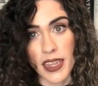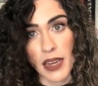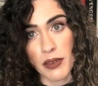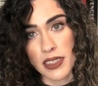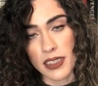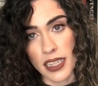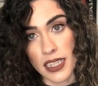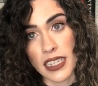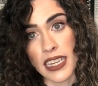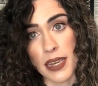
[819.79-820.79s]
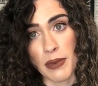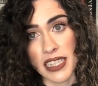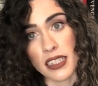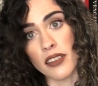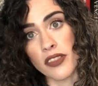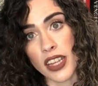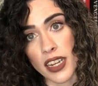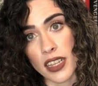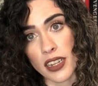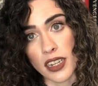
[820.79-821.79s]
that was like a dig at myself,
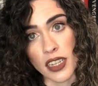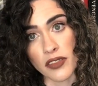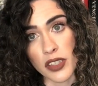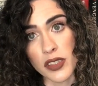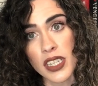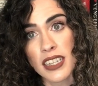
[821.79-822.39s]
not at any of you.